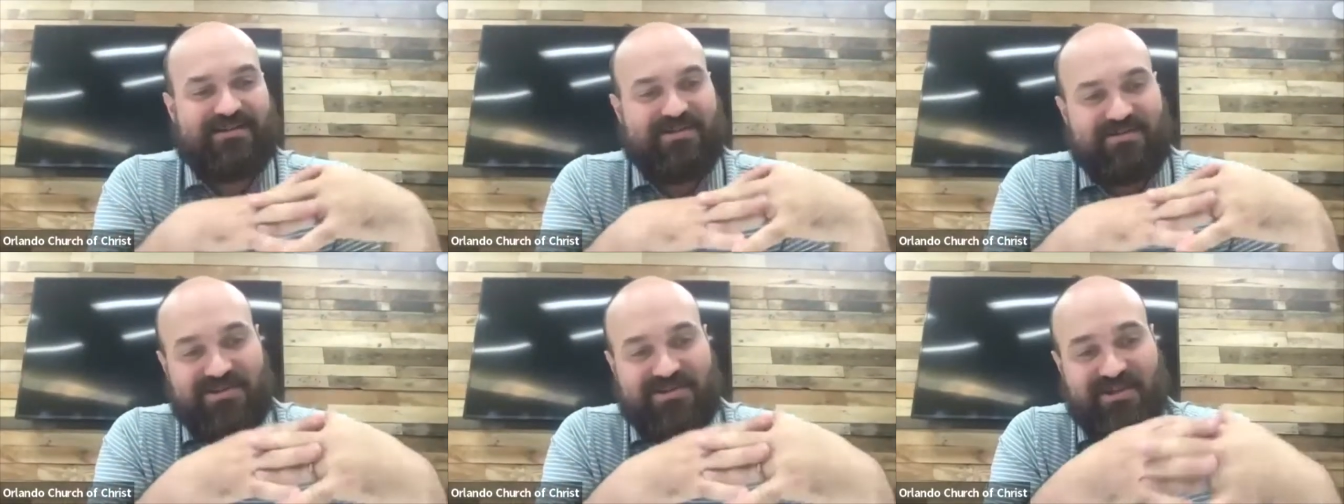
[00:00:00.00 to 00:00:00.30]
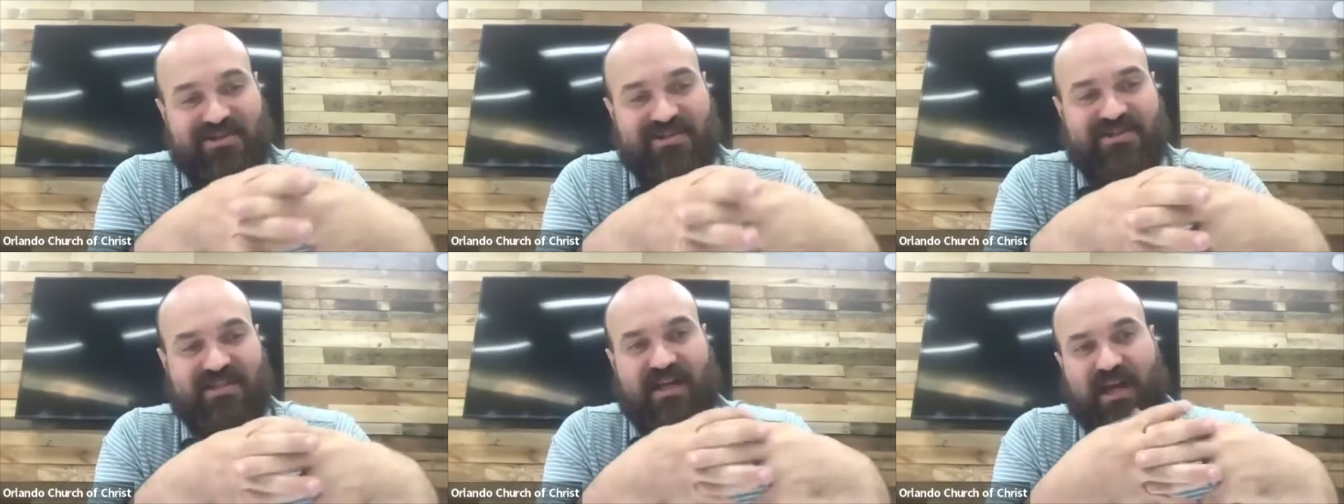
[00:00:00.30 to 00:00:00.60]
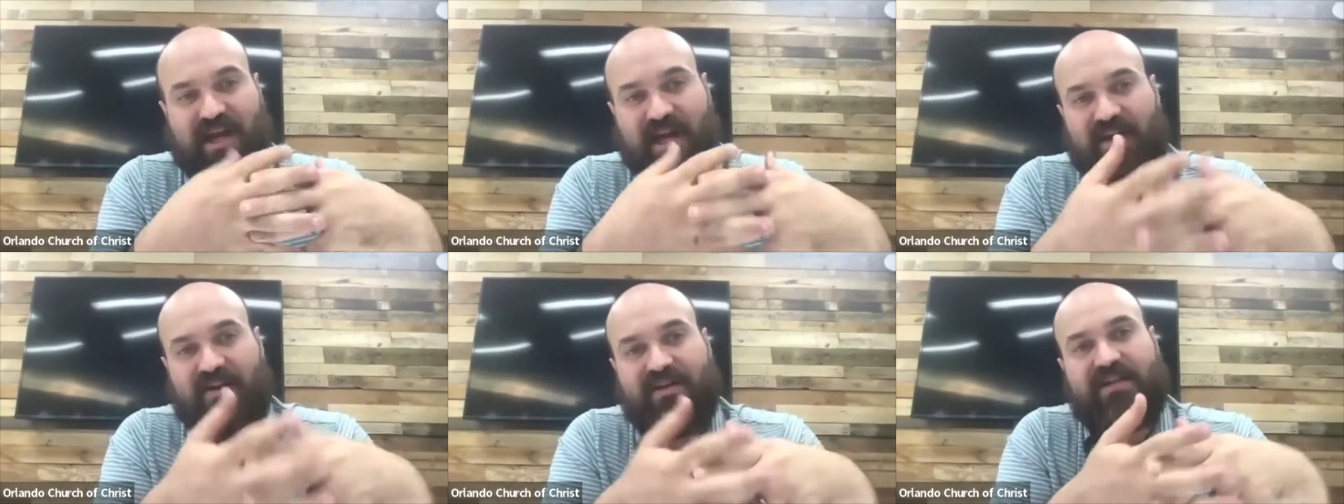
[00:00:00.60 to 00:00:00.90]
So church,
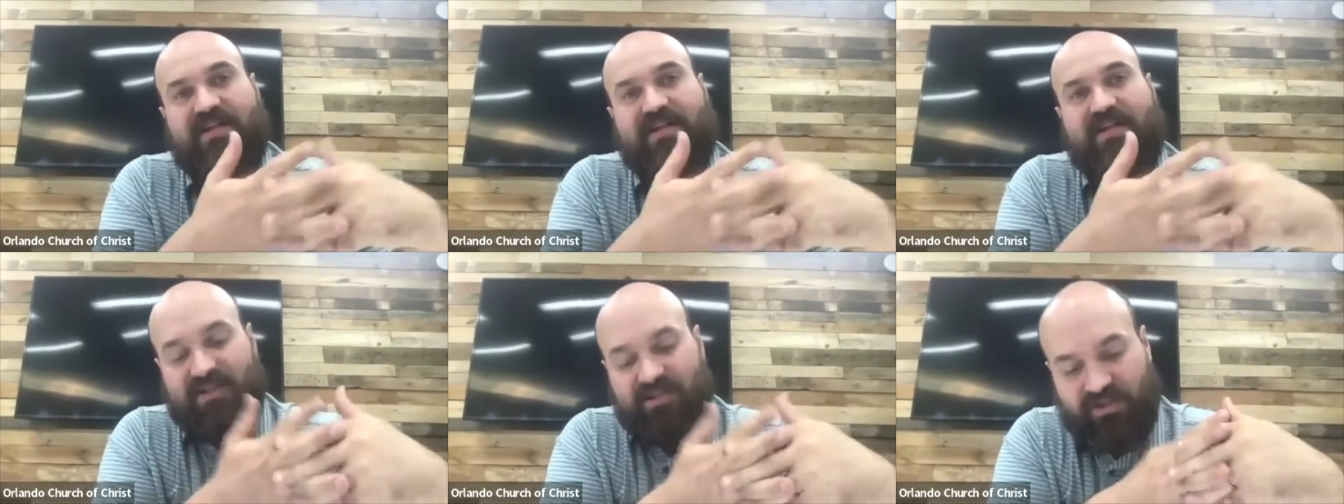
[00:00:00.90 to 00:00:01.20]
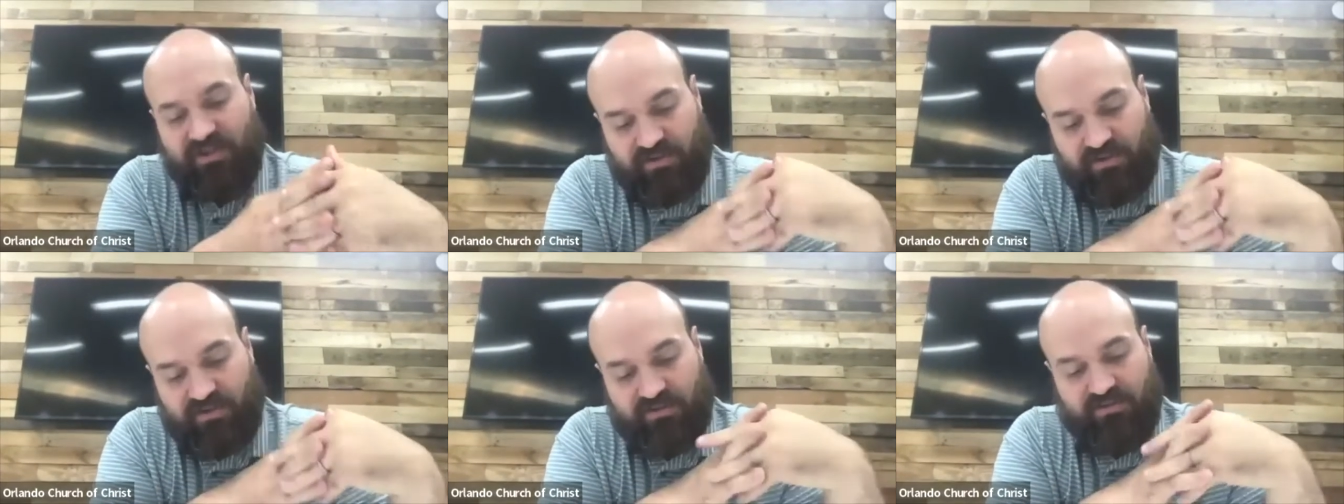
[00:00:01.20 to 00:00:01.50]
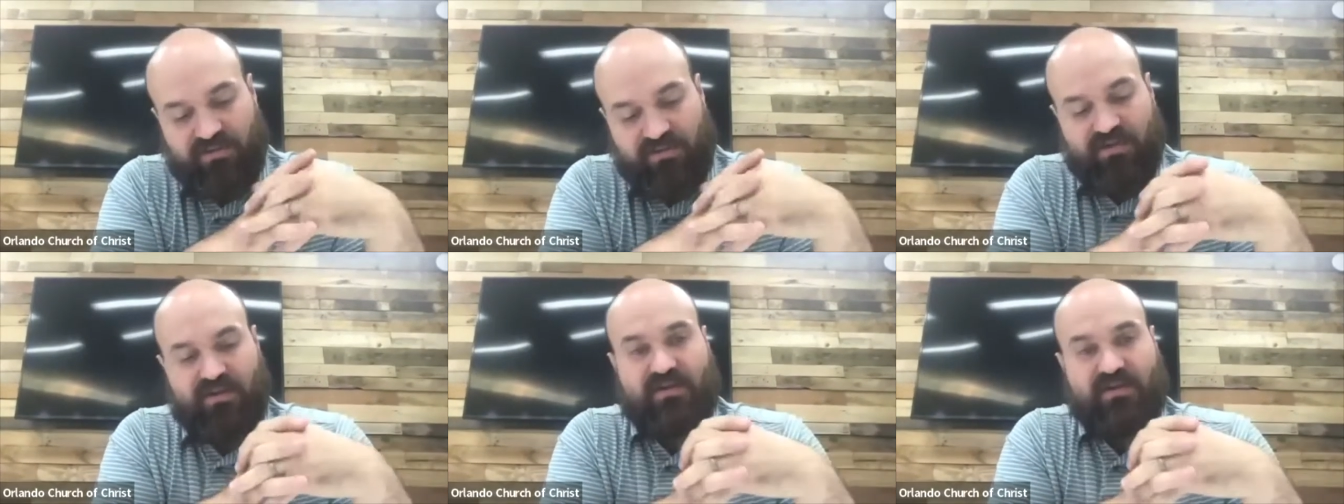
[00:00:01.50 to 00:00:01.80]
how did it
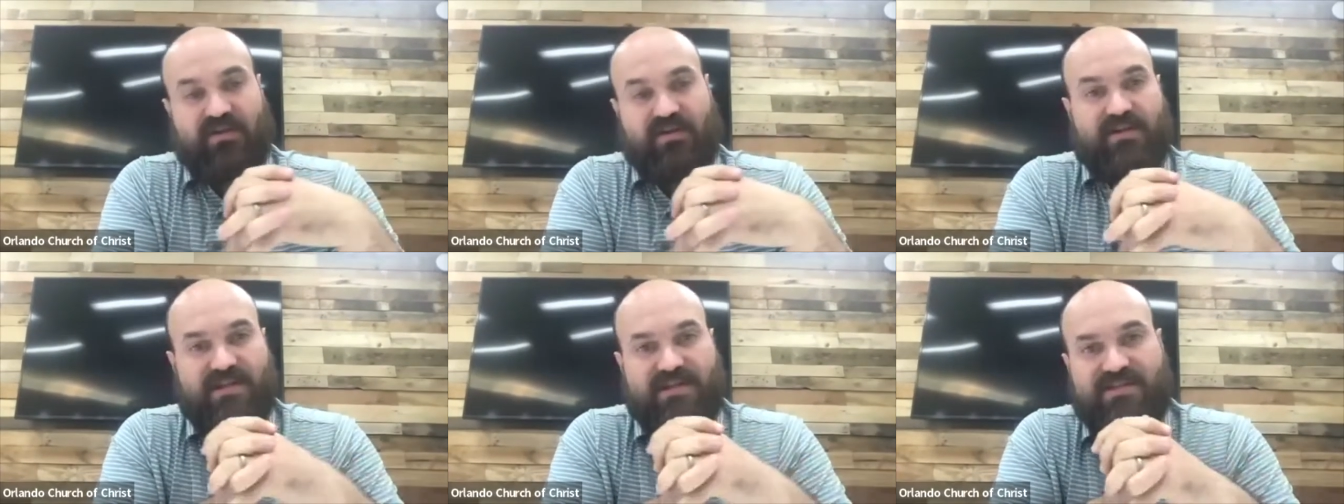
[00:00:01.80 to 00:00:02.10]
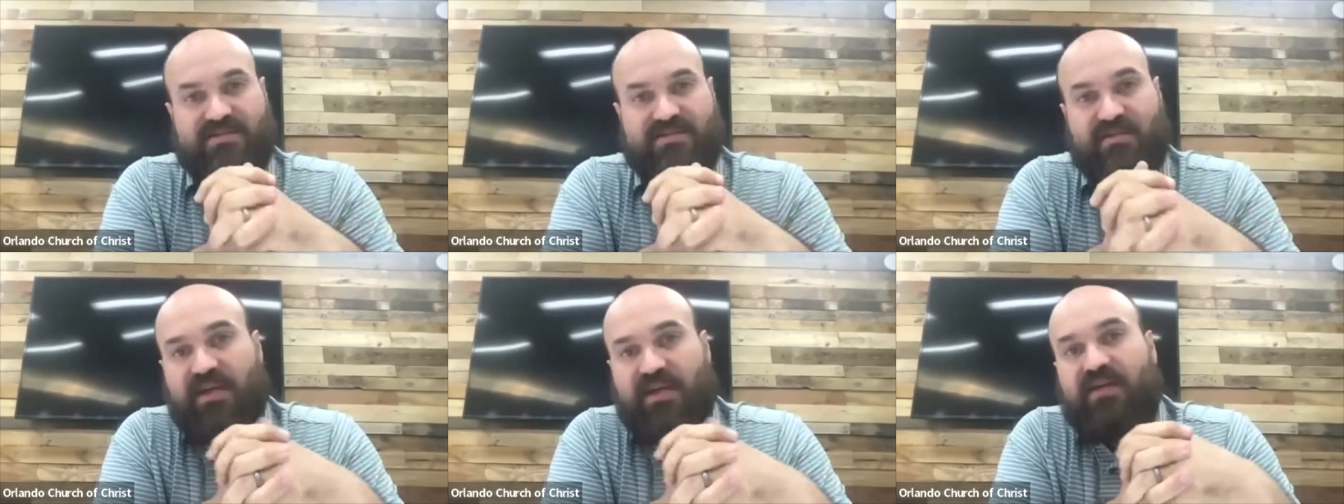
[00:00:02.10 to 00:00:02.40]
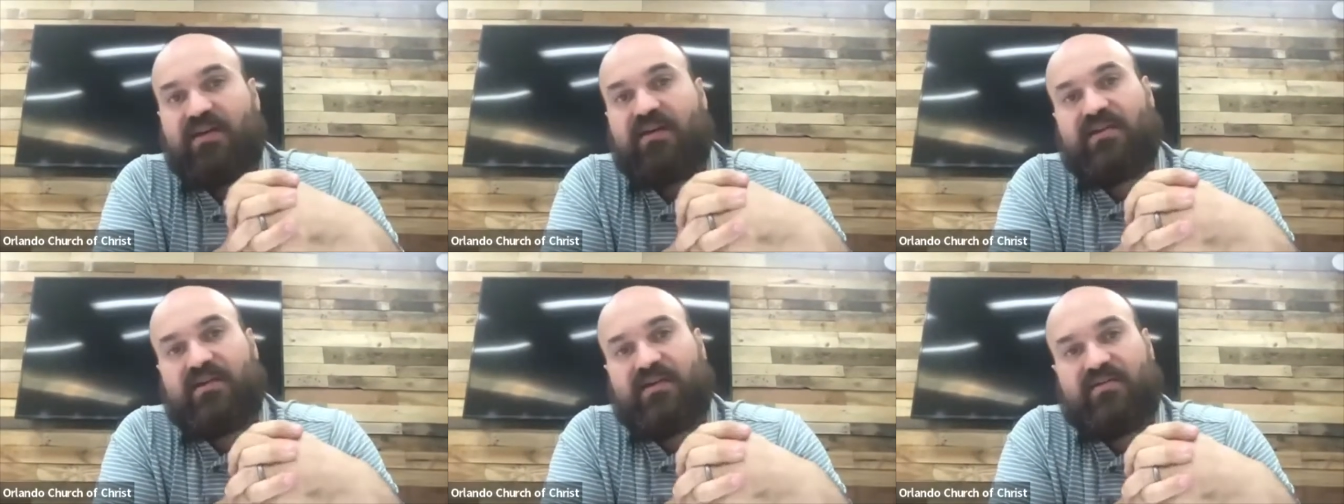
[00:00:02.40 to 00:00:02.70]
go this
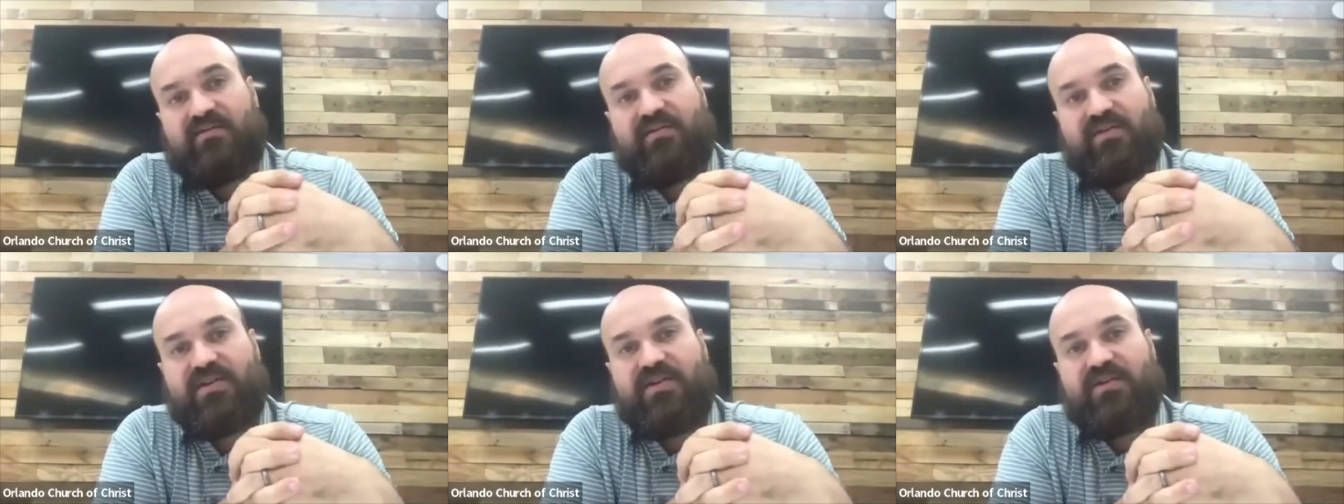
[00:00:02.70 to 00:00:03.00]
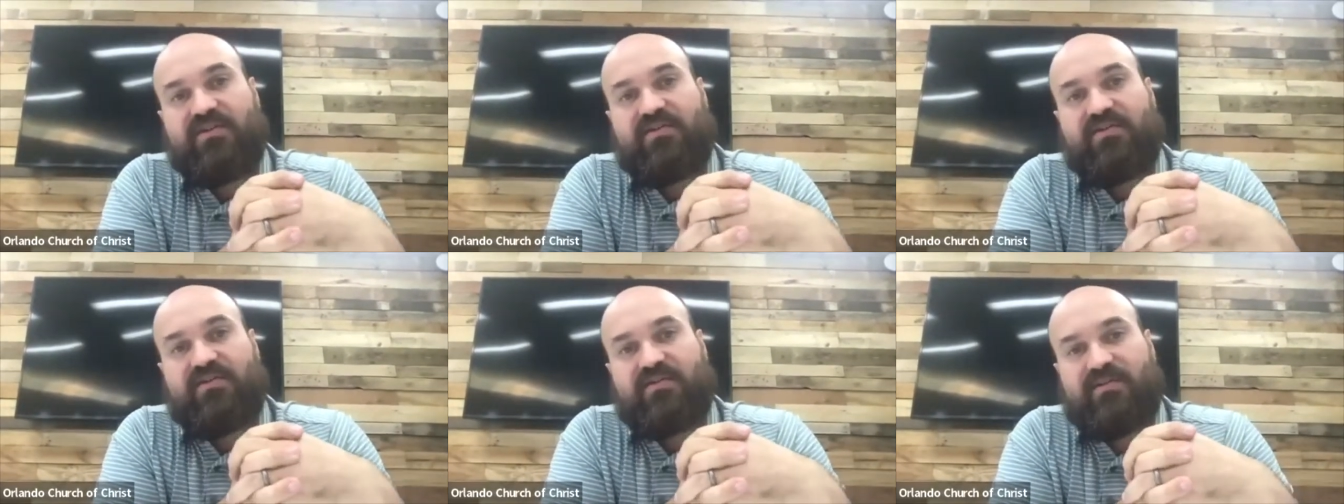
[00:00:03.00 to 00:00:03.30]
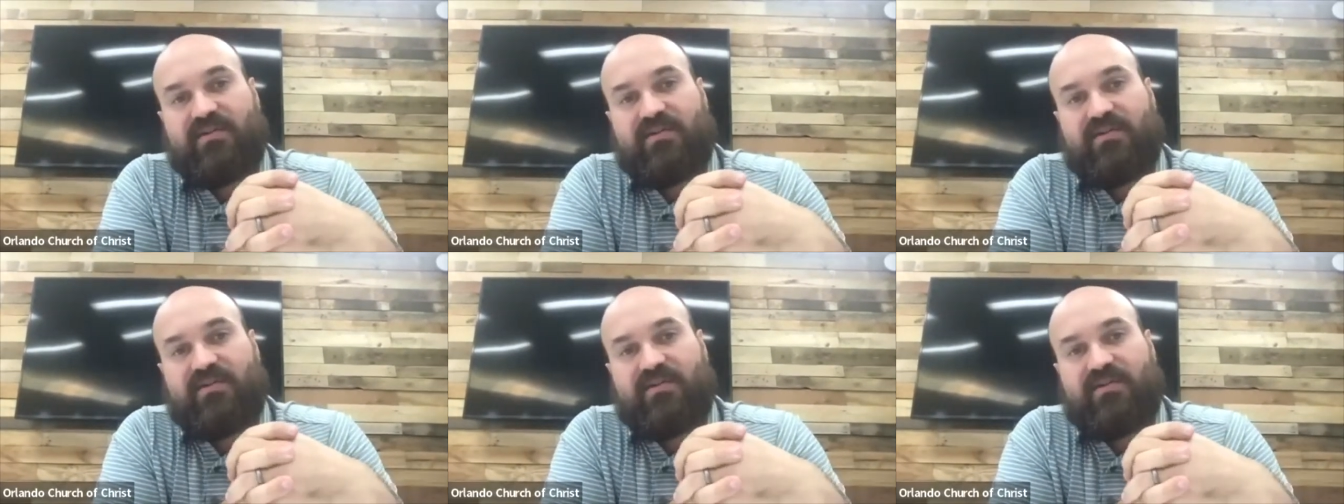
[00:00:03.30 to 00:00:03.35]
week for you?